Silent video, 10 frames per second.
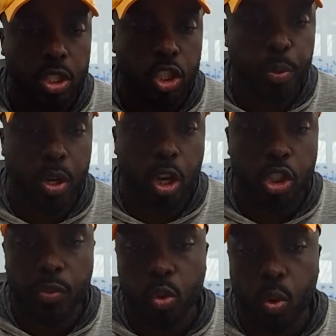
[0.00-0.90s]
just because
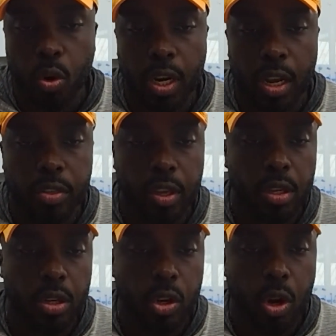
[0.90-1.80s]
of his work ethic,
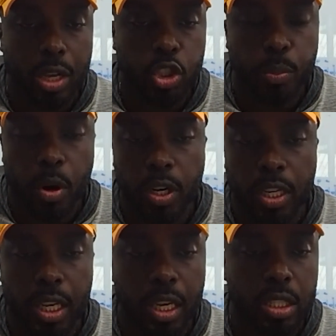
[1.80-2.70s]
you know, how smart
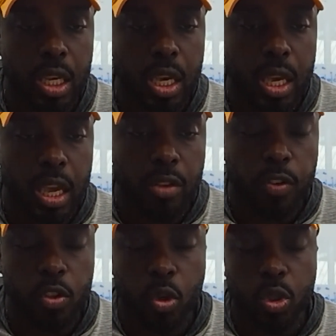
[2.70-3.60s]
he is and the
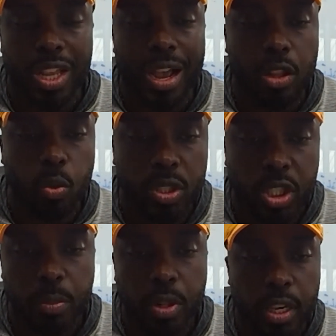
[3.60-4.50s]
physical style in which
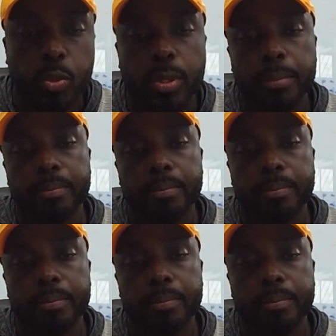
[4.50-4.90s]
he plays with.